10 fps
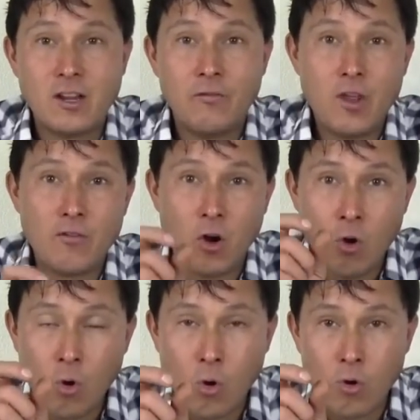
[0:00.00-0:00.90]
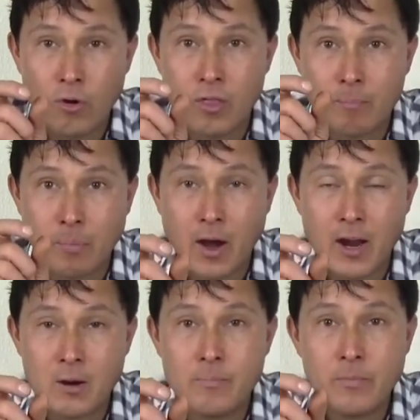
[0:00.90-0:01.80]
And if you have a hole in the
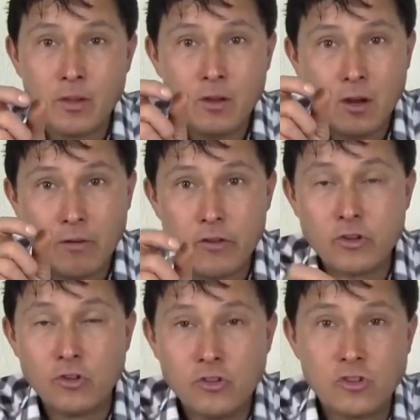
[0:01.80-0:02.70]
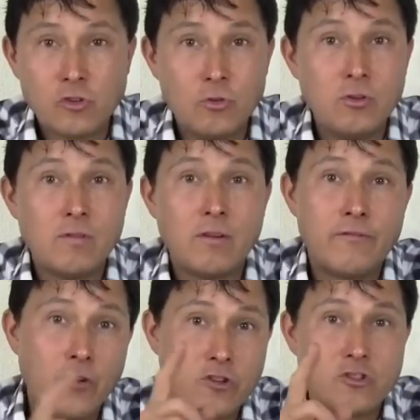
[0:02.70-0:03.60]
bottom of the juicing screen, you have the
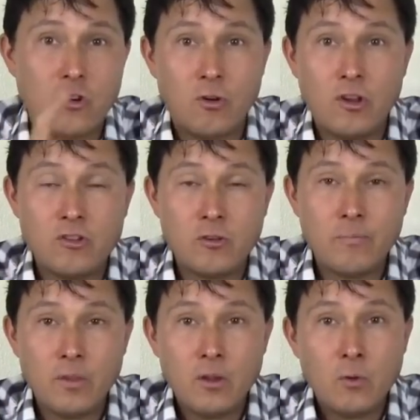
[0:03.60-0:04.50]
first generation,